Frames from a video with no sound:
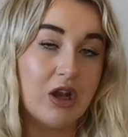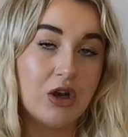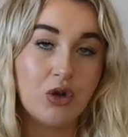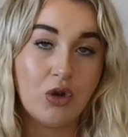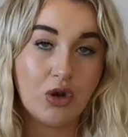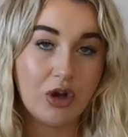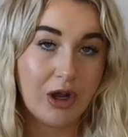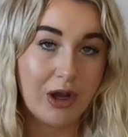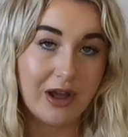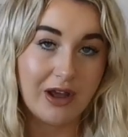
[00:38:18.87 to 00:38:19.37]

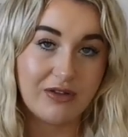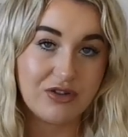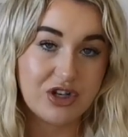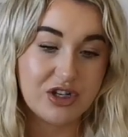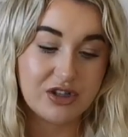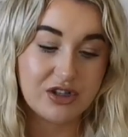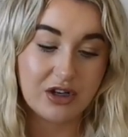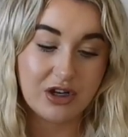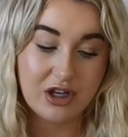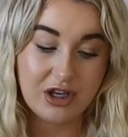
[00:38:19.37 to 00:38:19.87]
not knowing if
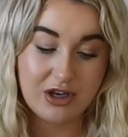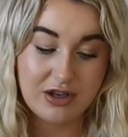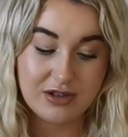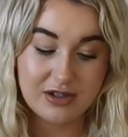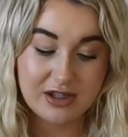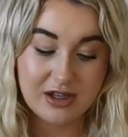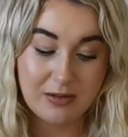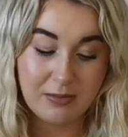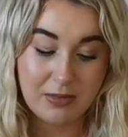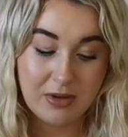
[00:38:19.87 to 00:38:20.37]
she's going to
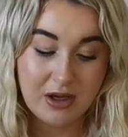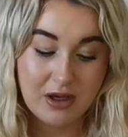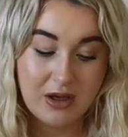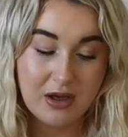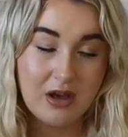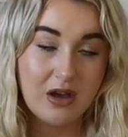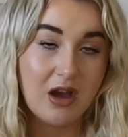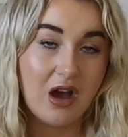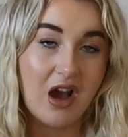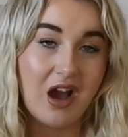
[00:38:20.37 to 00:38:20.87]
use them,
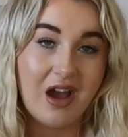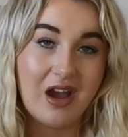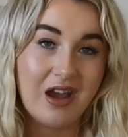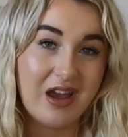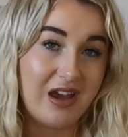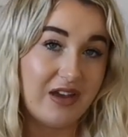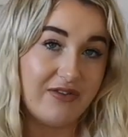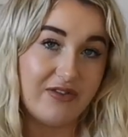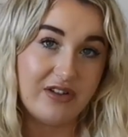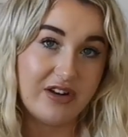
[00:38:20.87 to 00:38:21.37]

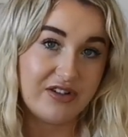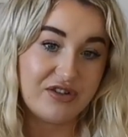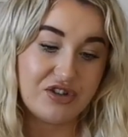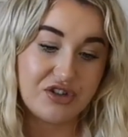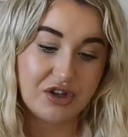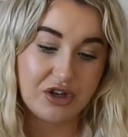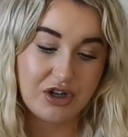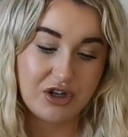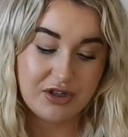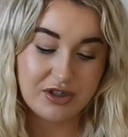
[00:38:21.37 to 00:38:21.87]
even if
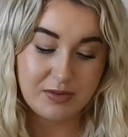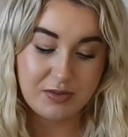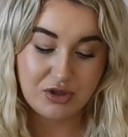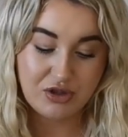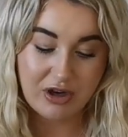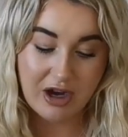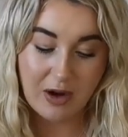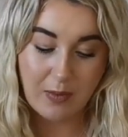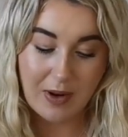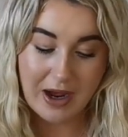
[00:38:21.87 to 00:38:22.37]
she's going to use them
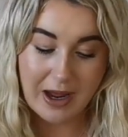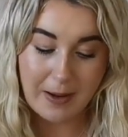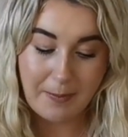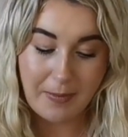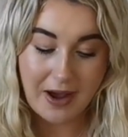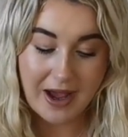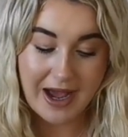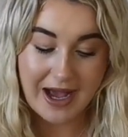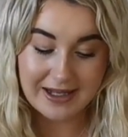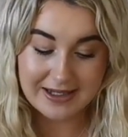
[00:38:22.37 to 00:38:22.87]
straight away,
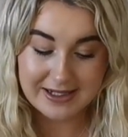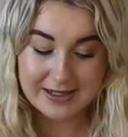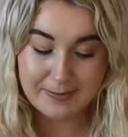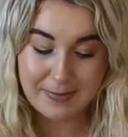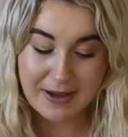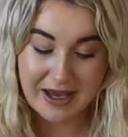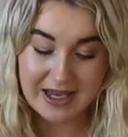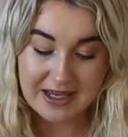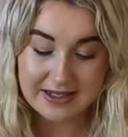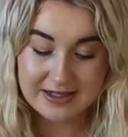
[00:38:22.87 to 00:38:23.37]
but I had
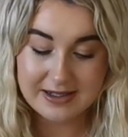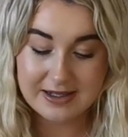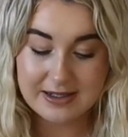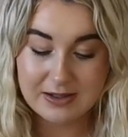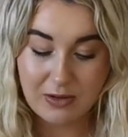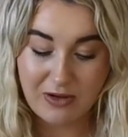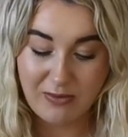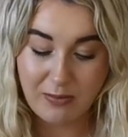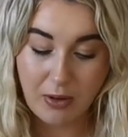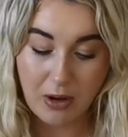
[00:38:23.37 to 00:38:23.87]
space,
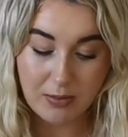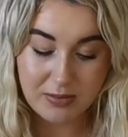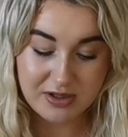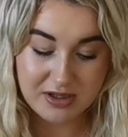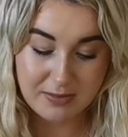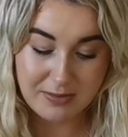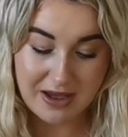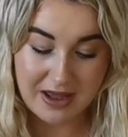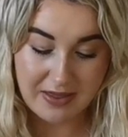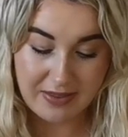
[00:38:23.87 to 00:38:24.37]
so I've popped
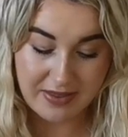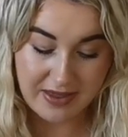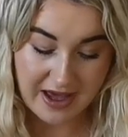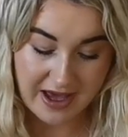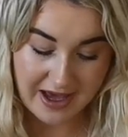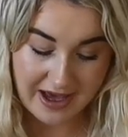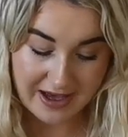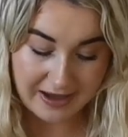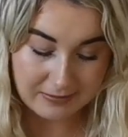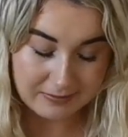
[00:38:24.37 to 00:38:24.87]
them in
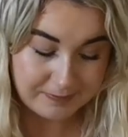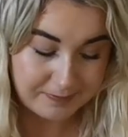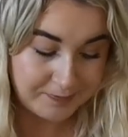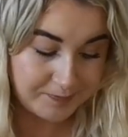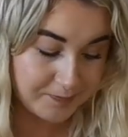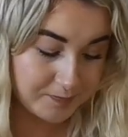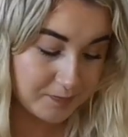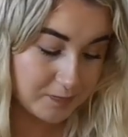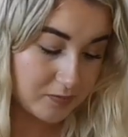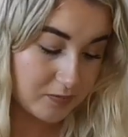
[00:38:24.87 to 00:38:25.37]
there.
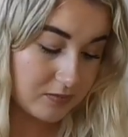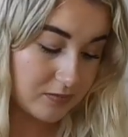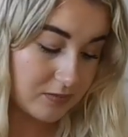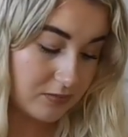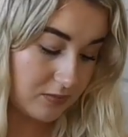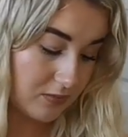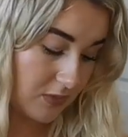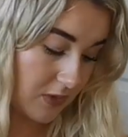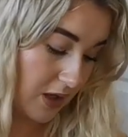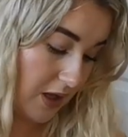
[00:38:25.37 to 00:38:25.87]

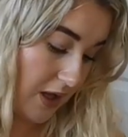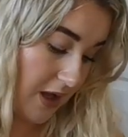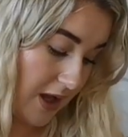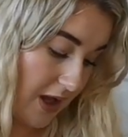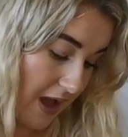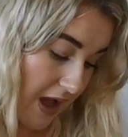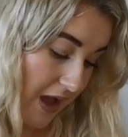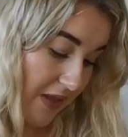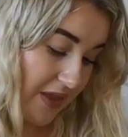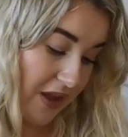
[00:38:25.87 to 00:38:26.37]

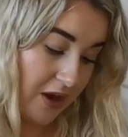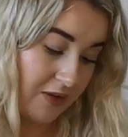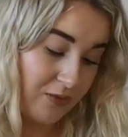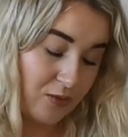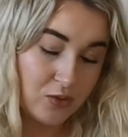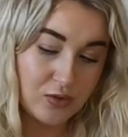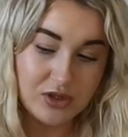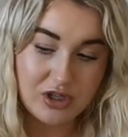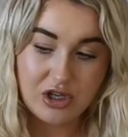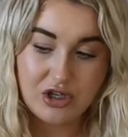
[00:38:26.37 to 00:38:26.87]
And then
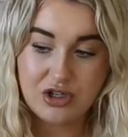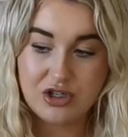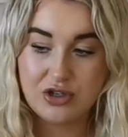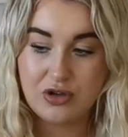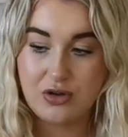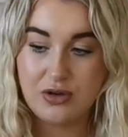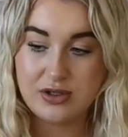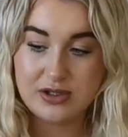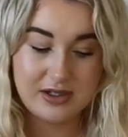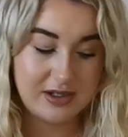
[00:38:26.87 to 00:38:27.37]
I've also just
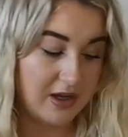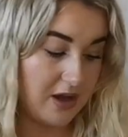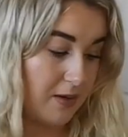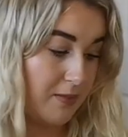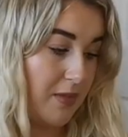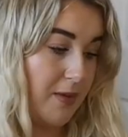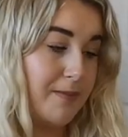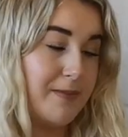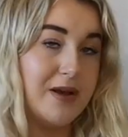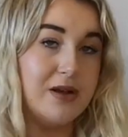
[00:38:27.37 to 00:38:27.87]
got
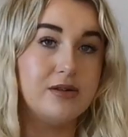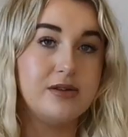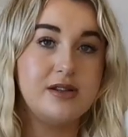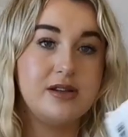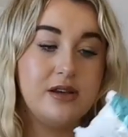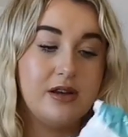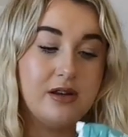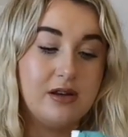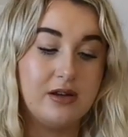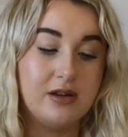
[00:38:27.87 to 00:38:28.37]
some
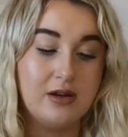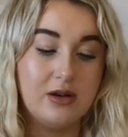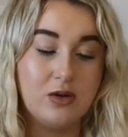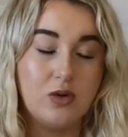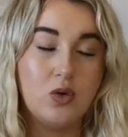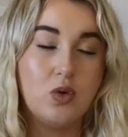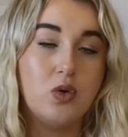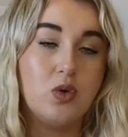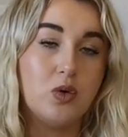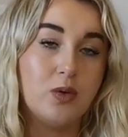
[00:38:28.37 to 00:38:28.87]
Milton,
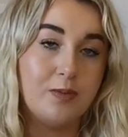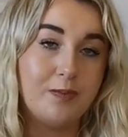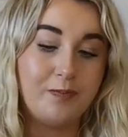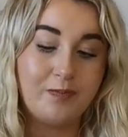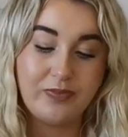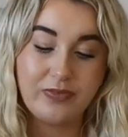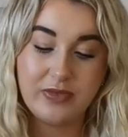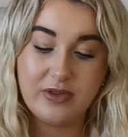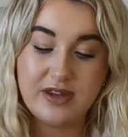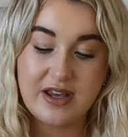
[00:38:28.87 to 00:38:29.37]
or
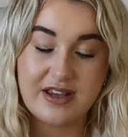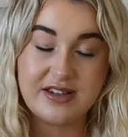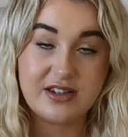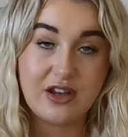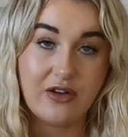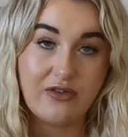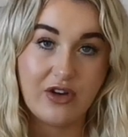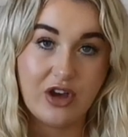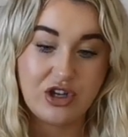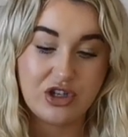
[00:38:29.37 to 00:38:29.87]

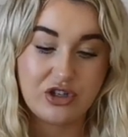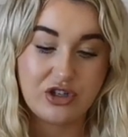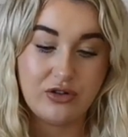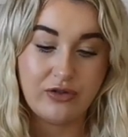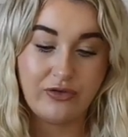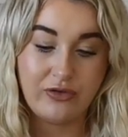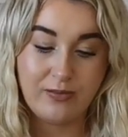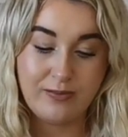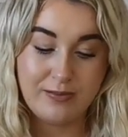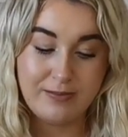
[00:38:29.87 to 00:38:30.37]
Tesco version
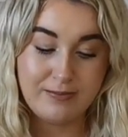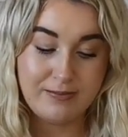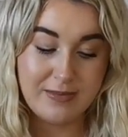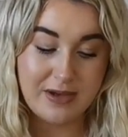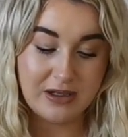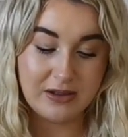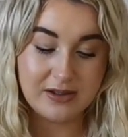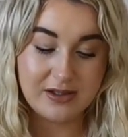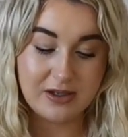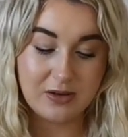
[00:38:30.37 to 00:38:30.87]
of
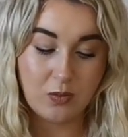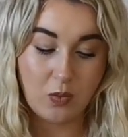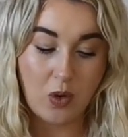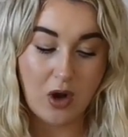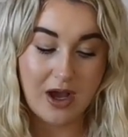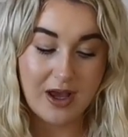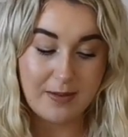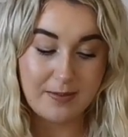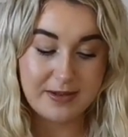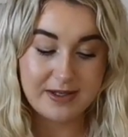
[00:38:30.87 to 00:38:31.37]
Milton
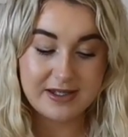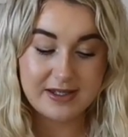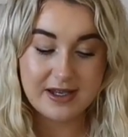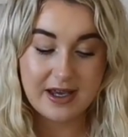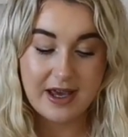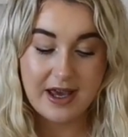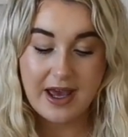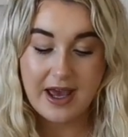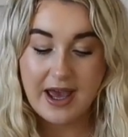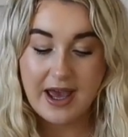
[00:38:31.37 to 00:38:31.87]
wipes,